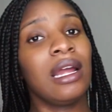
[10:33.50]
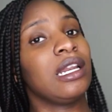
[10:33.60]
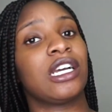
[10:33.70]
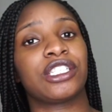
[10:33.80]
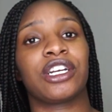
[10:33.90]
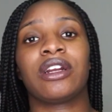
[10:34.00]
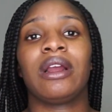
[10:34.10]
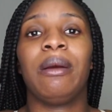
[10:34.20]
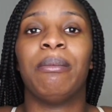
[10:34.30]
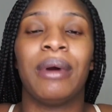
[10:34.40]
Not sure.
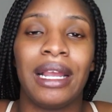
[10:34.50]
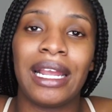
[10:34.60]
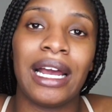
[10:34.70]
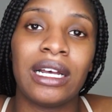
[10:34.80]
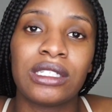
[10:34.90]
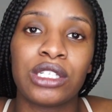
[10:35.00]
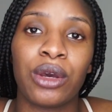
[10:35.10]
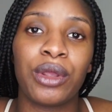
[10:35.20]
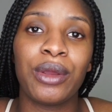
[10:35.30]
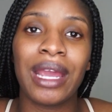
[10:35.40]
But yeah, so
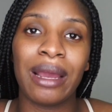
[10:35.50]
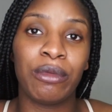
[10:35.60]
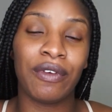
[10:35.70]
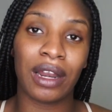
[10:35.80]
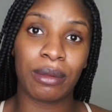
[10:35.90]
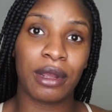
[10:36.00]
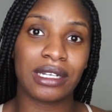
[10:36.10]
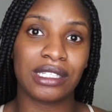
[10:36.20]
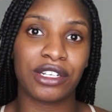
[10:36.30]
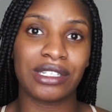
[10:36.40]
you can't move out of the
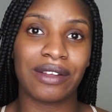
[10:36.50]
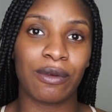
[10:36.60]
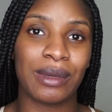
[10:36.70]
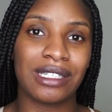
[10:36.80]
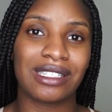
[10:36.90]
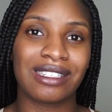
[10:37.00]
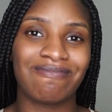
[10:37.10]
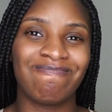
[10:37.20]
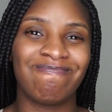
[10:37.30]
barracks until you're 7 months.